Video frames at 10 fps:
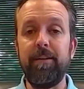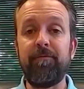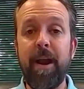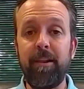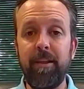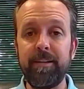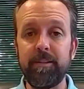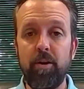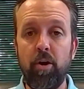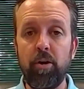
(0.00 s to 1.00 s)
finalize
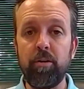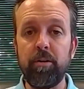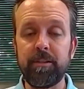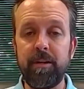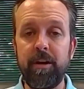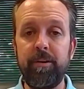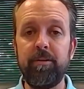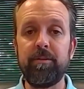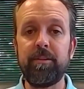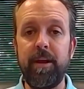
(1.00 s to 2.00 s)
our
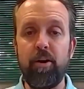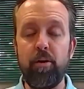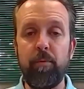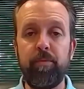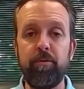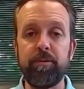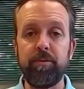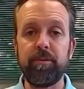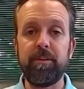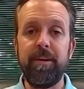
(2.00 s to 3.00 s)
scenarios and our
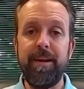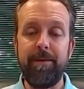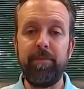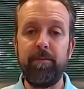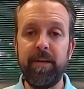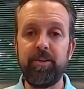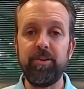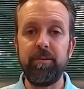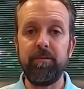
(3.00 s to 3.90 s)
proposals and be patient.